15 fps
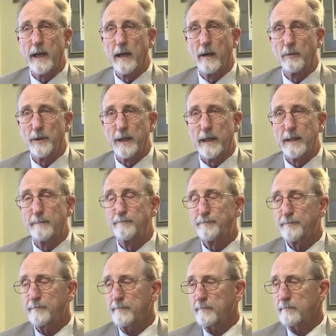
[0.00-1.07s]
county
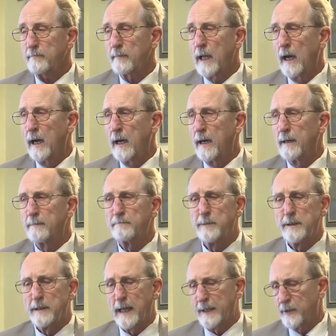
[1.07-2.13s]

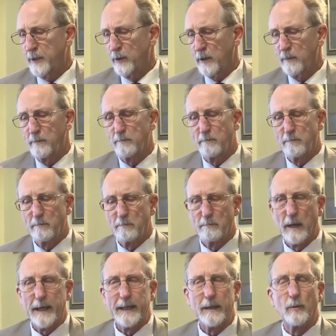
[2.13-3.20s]
that took
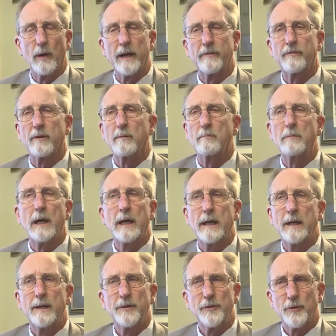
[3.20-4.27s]
money away from
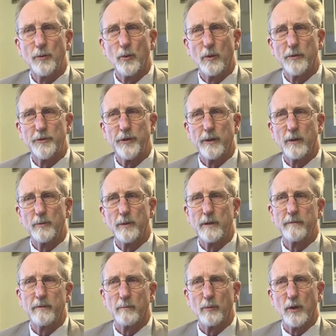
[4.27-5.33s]
school
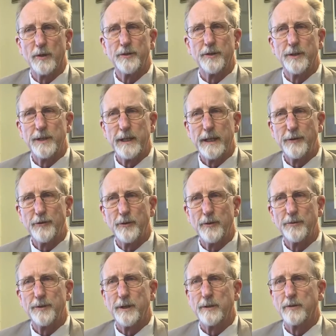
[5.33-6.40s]
children for books and teachers.